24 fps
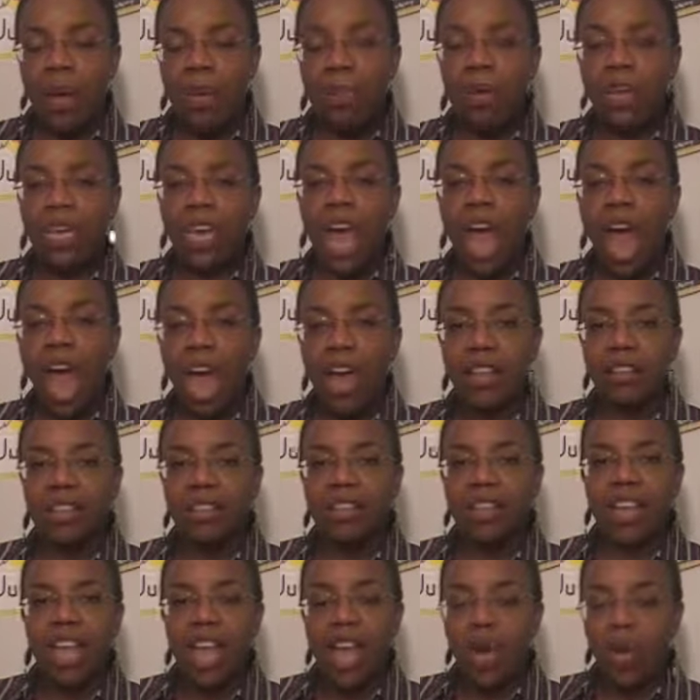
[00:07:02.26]

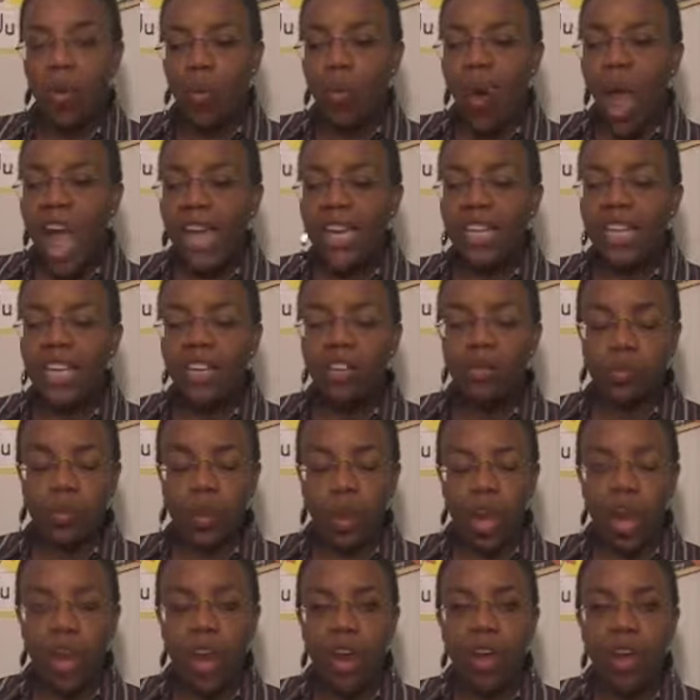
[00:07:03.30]
because white is
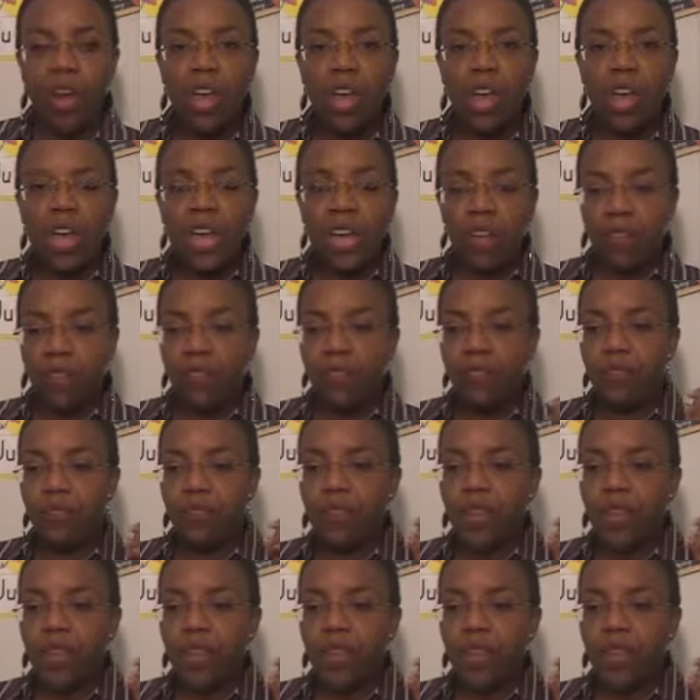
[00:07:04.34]
where it